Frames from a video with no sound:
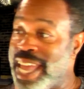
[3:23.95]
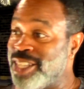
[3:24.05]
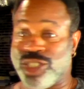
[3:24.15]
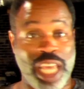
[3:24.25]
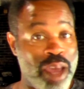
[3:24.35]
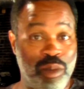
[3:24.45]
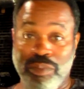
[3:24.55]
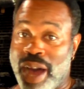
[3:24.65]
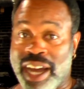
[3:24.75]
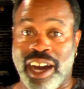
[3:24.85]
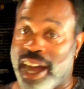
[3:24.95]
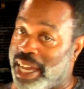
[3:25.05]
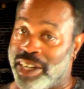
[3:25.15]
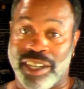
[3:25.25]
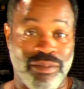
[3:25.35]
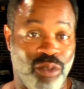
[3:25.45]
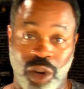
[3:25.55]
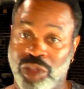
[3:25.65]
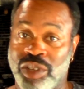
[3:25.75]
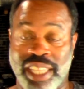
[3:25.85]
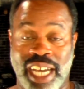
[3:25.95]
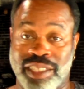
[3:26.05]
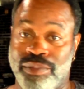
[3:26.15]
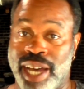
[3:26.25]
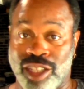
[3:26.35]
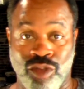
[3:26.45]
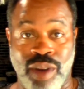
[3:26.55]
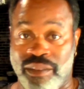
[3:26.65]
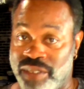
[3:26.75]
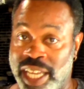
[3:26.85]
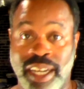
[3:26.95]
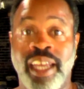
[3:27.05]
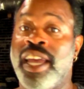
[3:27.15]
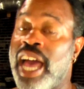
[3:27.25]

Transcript: Same with my car. I got 143,000 miles on my vet.